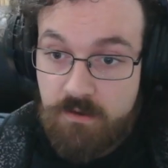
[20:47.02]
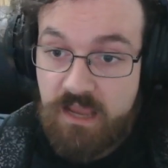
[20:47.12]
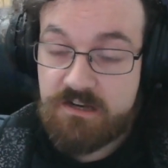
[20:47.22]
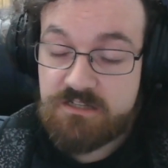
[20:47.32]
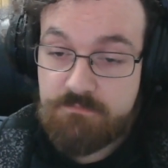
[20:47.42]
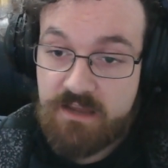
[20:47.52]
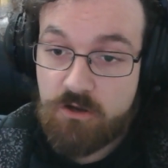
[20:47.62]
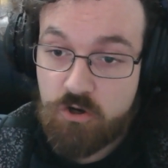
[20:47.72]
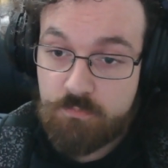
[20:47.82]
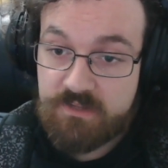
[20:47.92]
And it is my
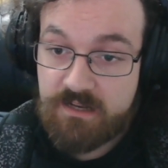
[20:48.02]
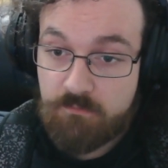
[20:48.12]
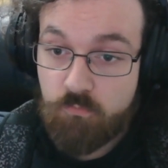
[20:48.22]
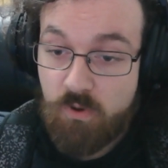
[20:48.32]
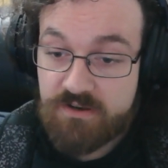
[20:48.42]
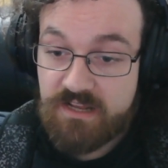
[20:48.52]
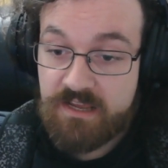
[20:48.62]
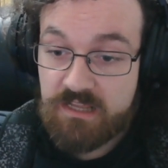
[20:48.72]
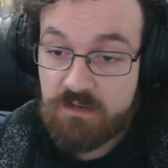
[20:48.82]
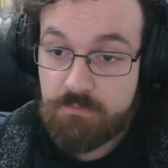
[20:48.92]
hope that one day
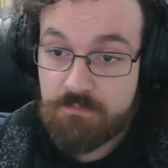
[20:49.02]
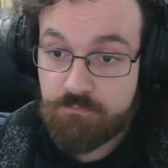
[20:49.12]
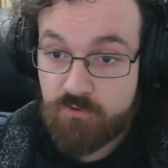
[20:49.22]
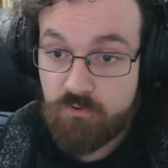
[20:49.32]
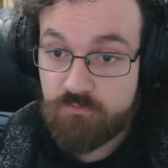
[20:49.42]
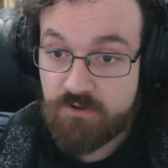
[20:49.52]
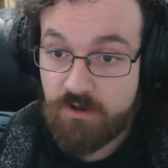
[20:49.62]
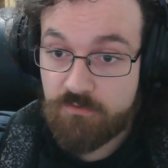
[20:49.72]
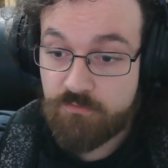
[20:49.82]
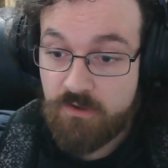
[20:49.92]
it'll be improved
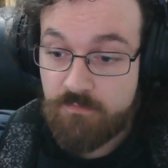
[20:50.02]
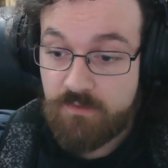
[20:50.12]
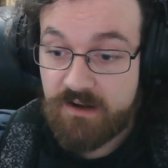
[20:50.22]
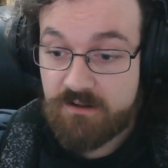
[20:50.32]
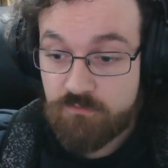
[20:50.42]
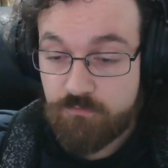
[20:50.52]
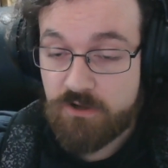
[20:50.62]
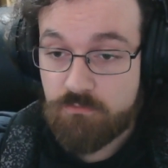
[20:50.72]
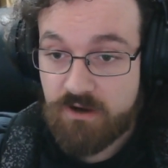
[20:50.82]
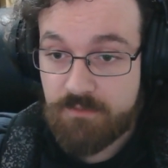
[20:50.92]
enough that I can
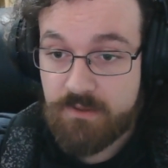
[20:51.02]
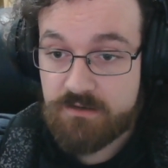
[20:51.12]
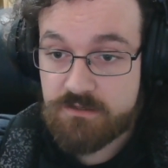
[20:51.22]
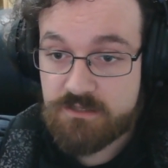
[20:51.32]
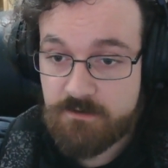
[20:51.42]
fully recommend it.